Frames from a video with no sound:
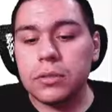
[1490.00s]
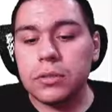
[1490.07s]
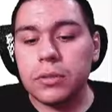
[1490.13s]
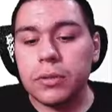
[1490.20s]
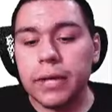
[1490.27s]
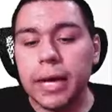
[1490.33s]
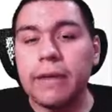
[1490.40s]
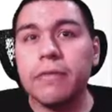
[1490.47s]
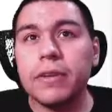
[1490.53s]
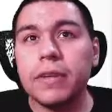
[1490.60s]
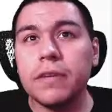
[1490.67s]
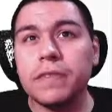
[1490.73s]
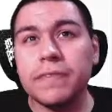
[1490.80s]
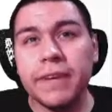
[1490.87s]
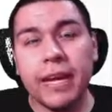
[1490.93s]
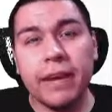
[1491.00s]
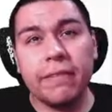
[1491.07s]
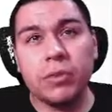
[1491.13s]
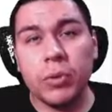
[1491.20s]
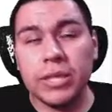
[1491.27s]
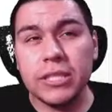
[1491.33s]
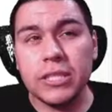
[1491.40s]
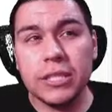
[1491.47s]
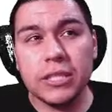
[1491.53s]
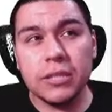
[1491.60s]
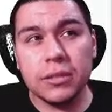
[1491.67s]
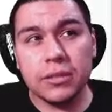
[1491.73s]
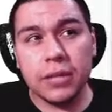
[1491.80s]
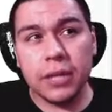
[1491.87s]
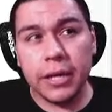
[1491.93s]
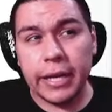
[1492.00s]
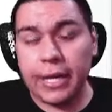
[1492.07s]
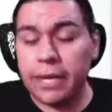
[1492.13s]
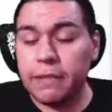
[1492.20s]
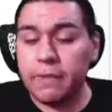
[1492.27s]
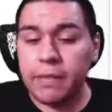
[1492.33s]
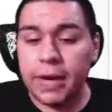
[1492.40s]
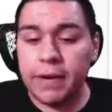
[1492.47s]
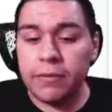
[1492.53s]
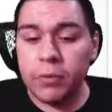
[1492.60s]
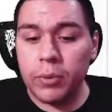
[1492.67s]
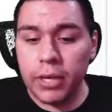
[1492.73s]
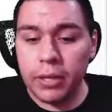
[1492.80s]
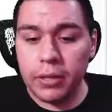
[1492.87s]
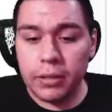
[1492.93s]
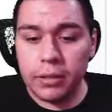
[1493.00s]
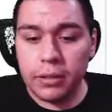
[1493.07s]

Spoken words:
Do I have enough if I have 20? Can I give 5 away?